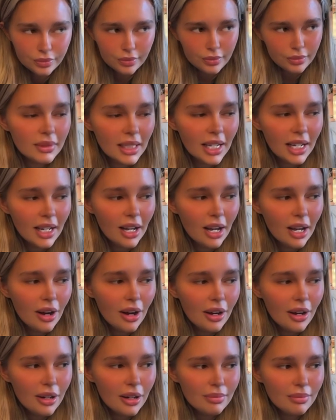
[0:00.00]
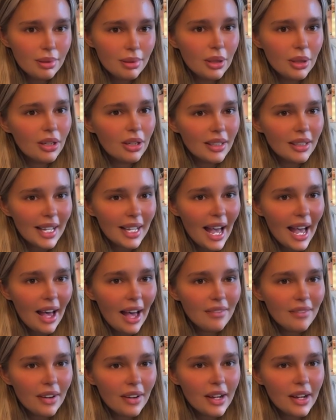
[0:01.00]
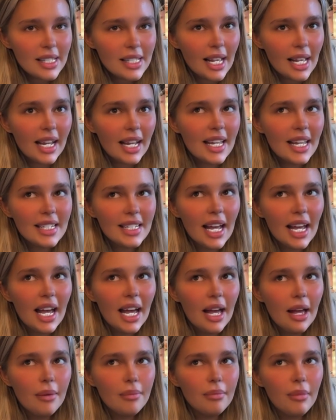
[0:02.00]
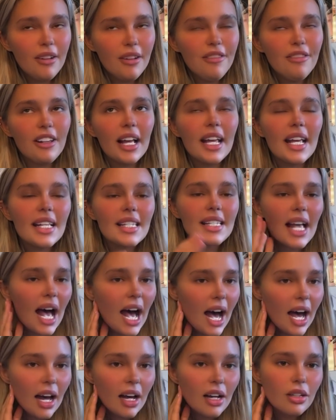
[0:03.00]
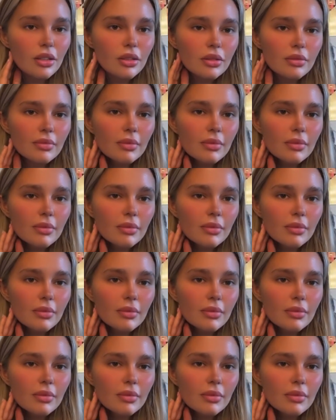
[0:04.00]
But yeah, I'm very excited. My flight is at